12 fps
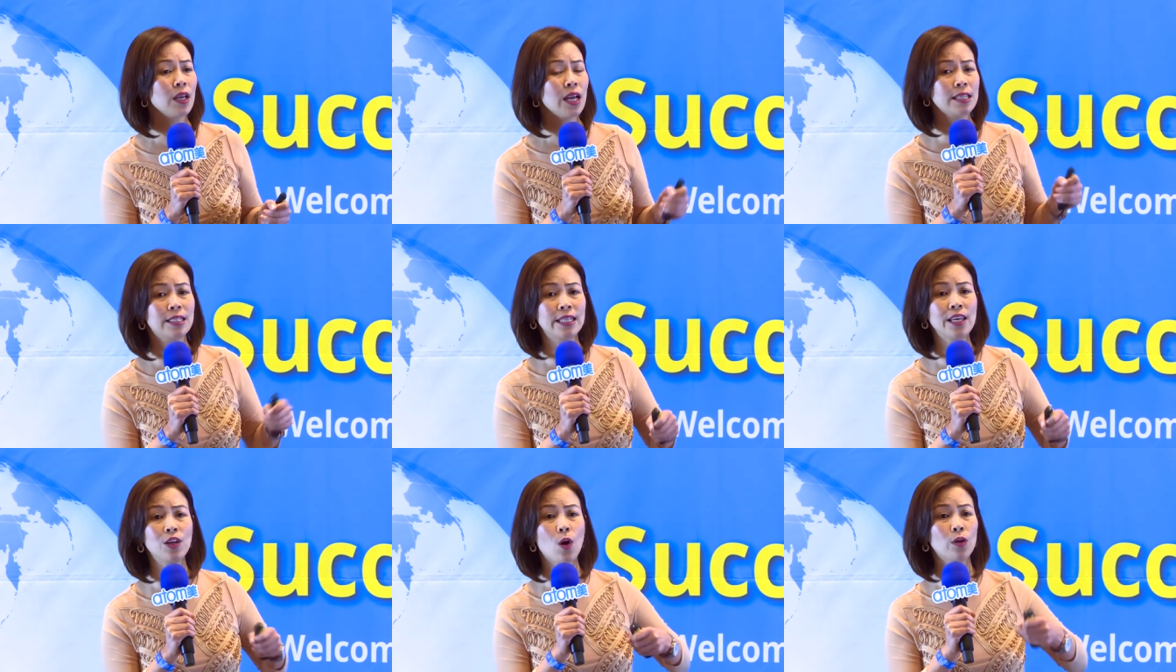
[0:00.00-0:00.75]
As
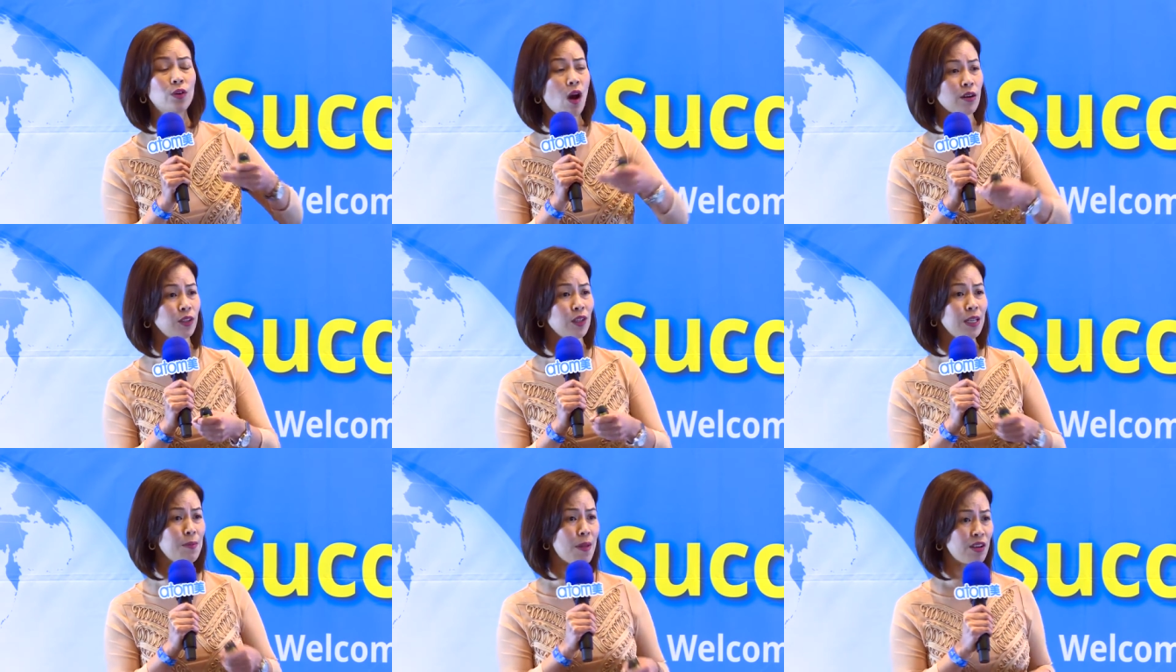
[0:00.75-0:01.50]
CEO Dr.
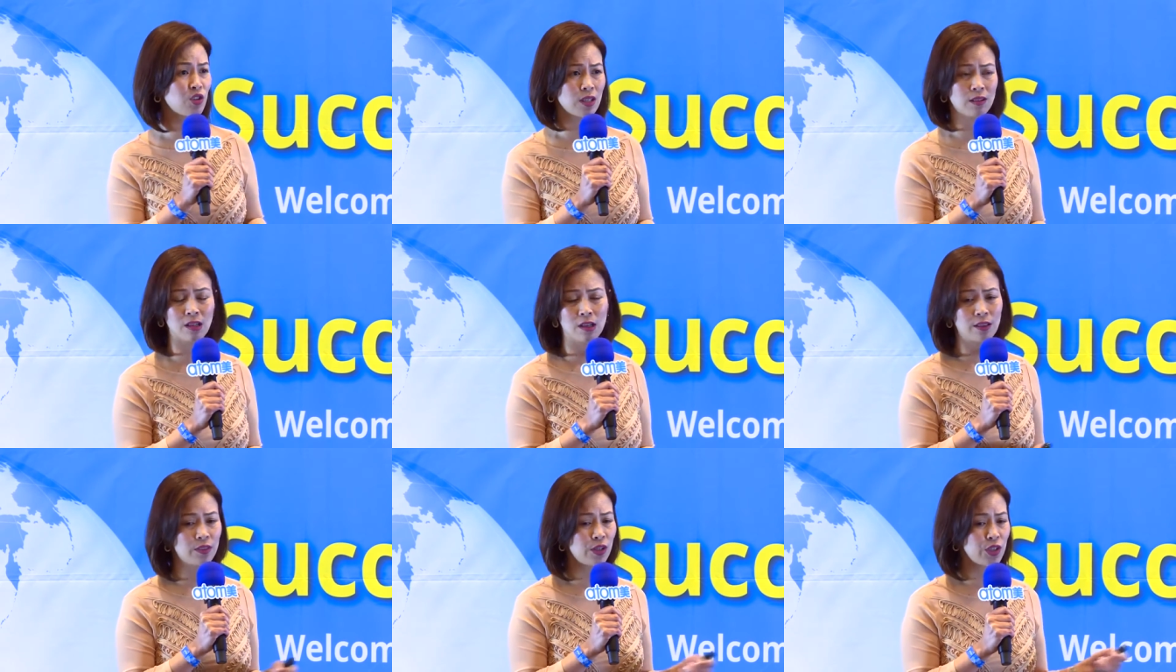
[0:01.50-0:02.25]
Lee mentioned,
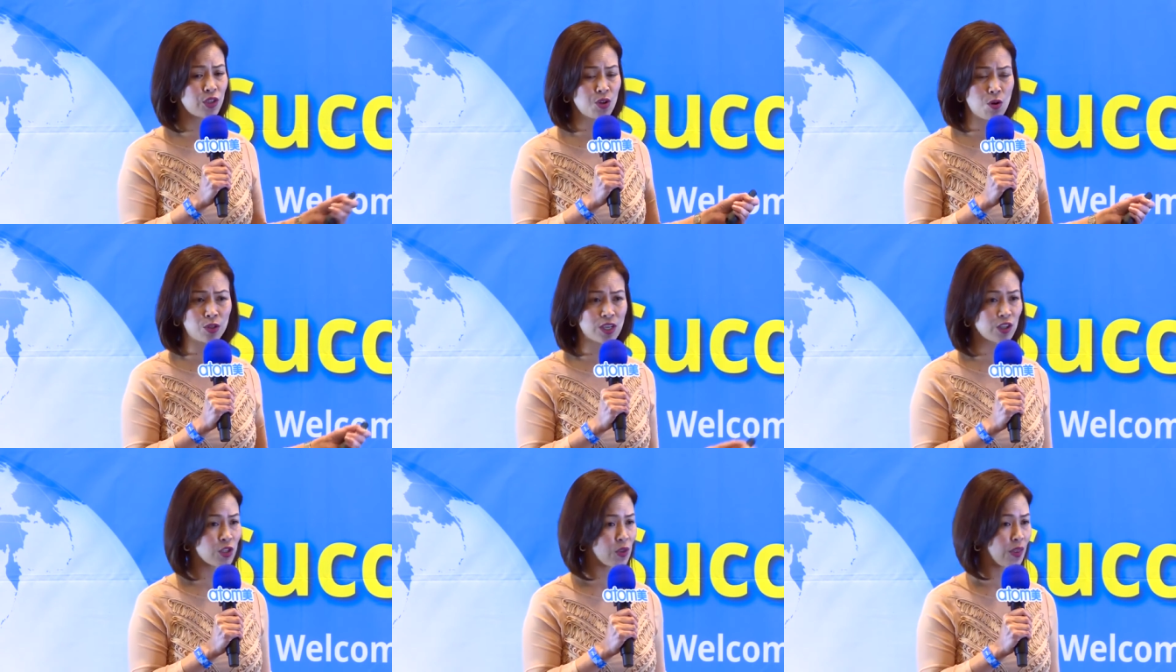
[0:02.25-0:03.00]
there's no
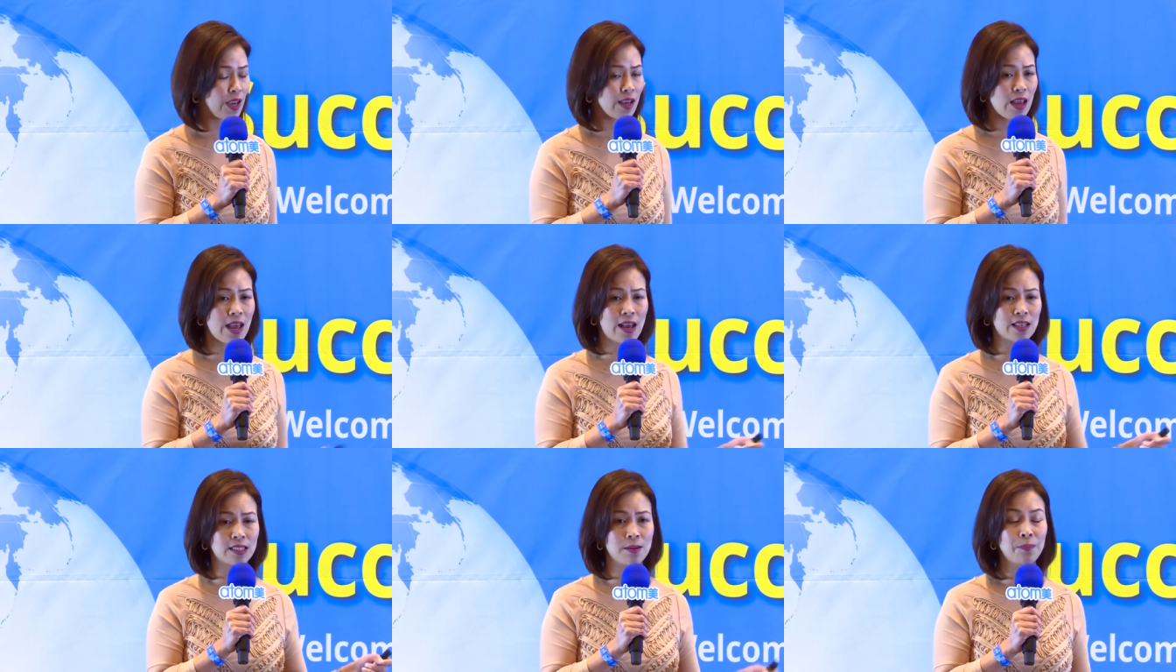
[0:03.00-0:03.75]
such thing
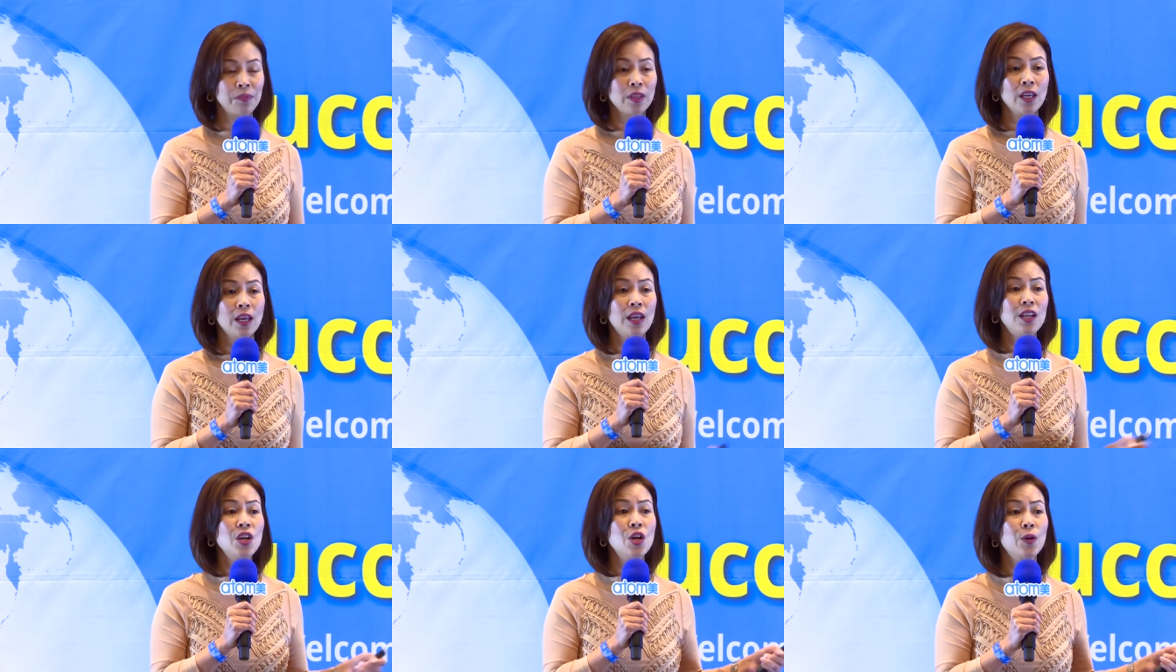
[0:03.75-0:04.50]
as
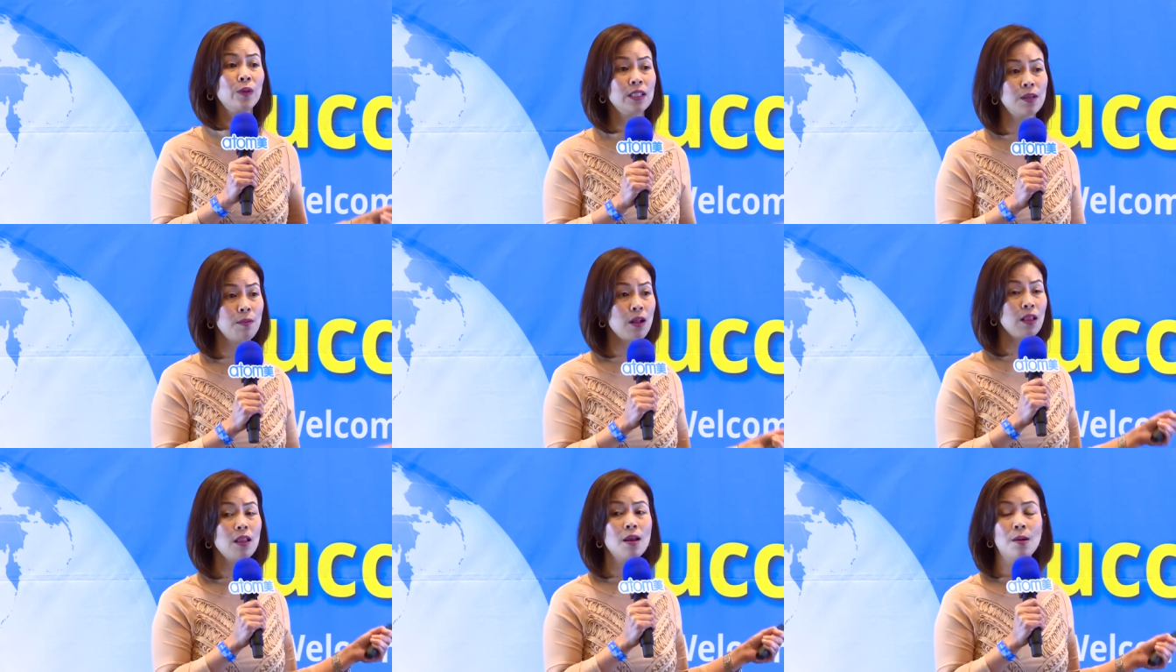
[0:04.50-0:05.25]

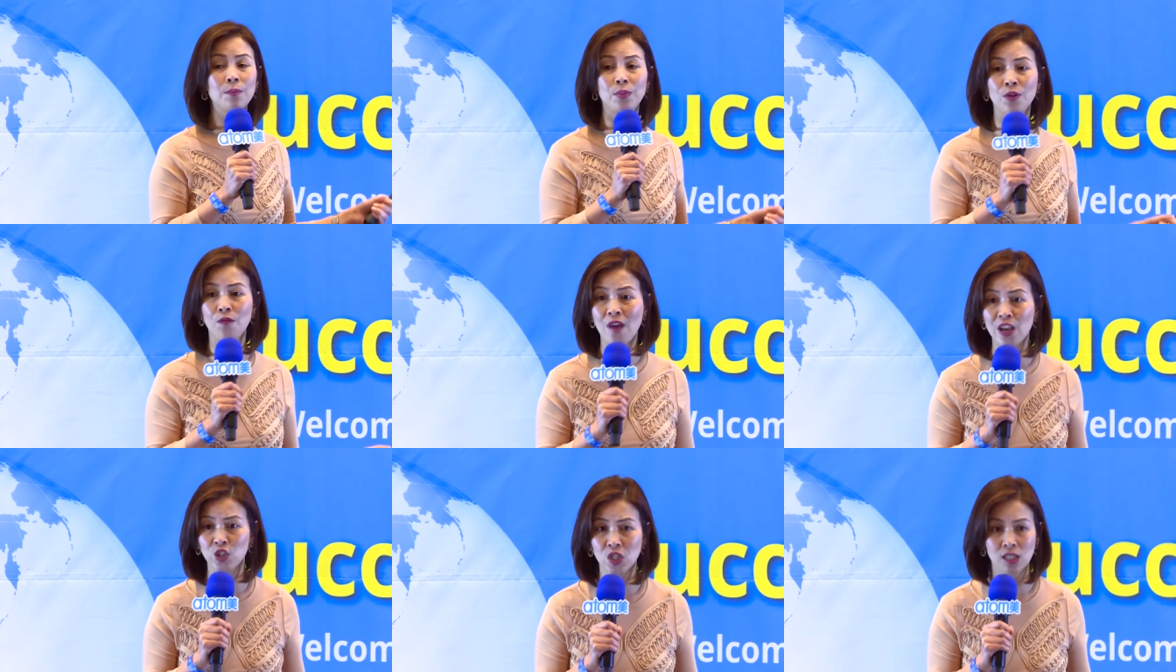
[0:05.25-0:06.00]
inheritable
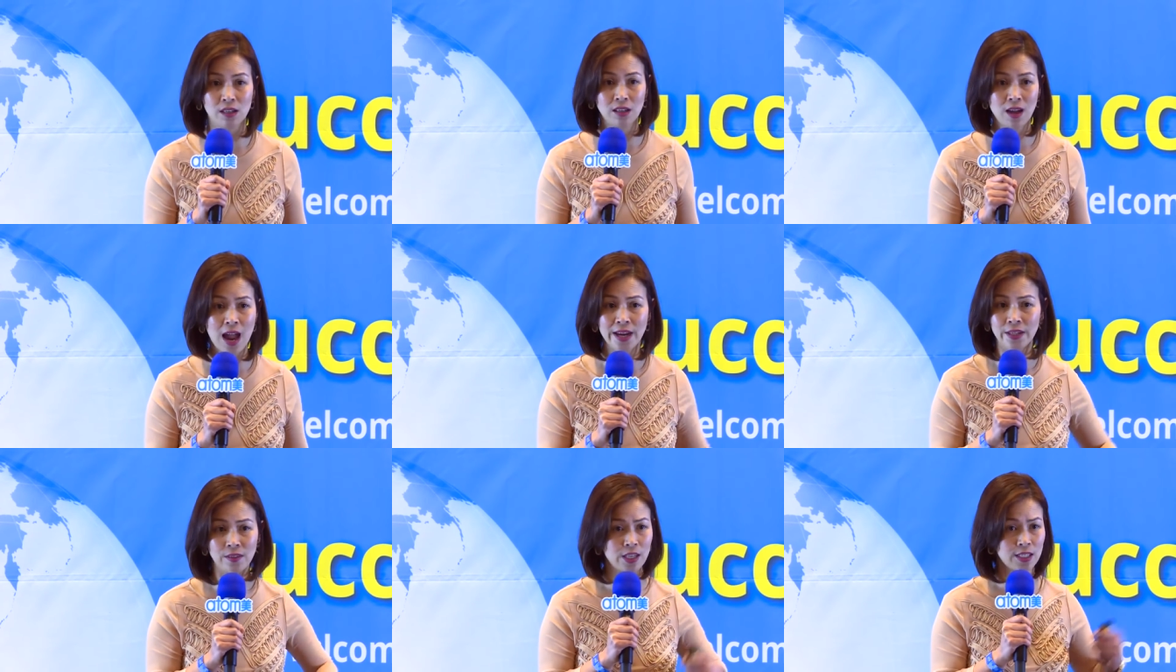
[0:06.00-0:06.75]
profession. I
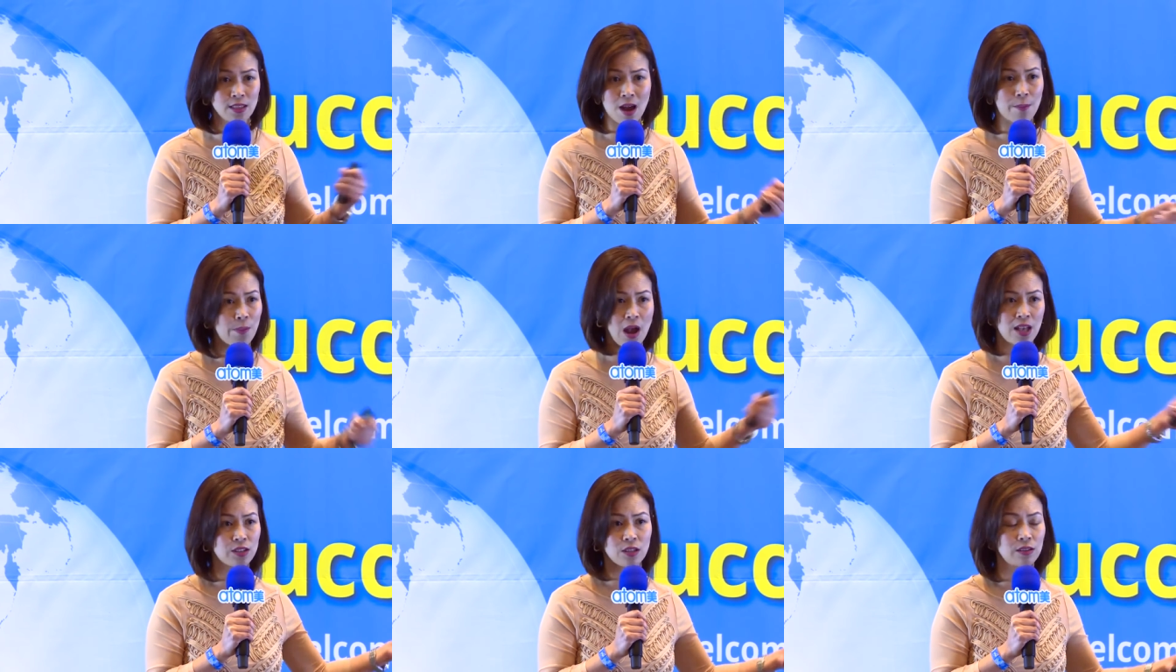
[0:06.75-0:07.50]
could this not
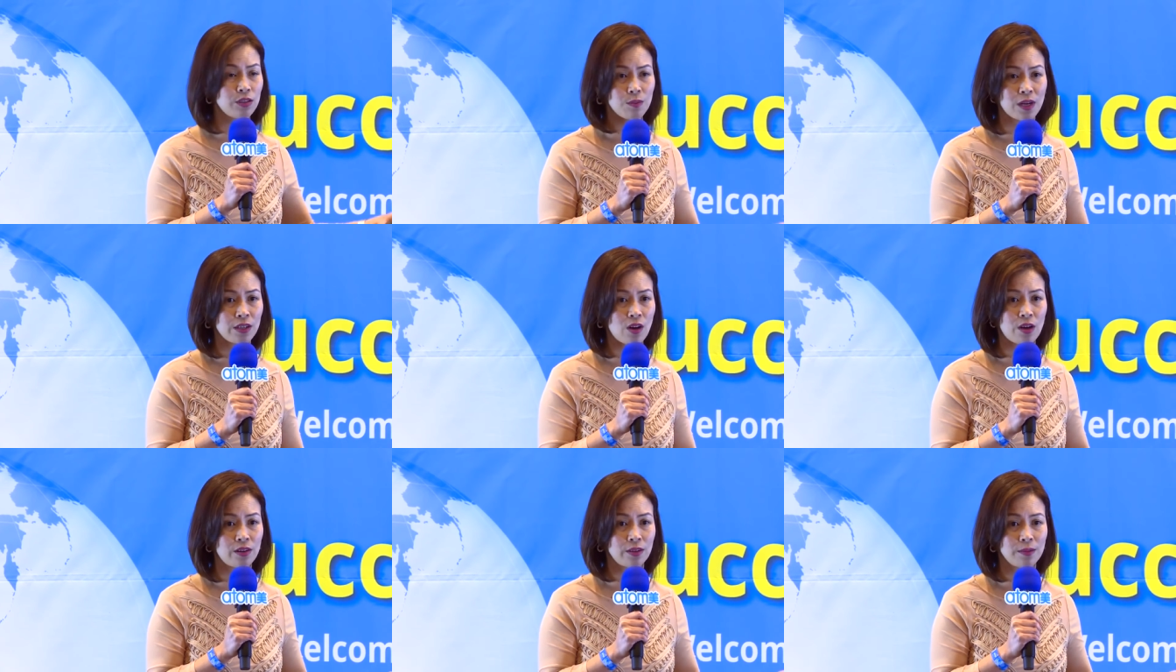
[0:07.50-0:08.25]
pass on to my
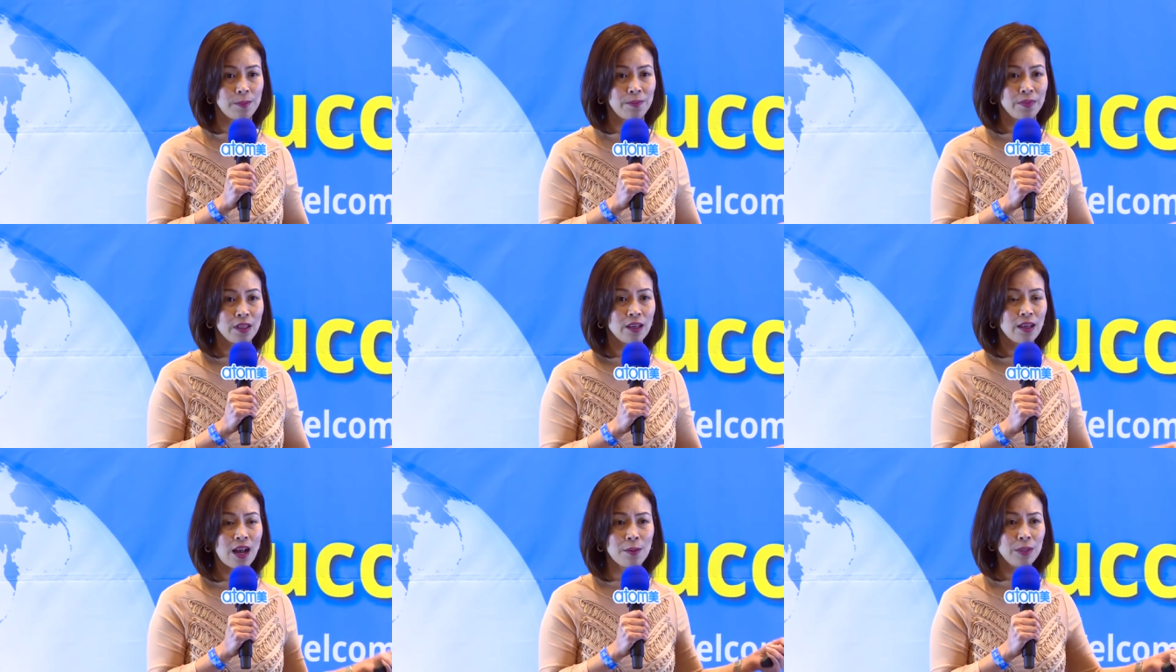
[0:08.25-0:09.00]
daughter. And I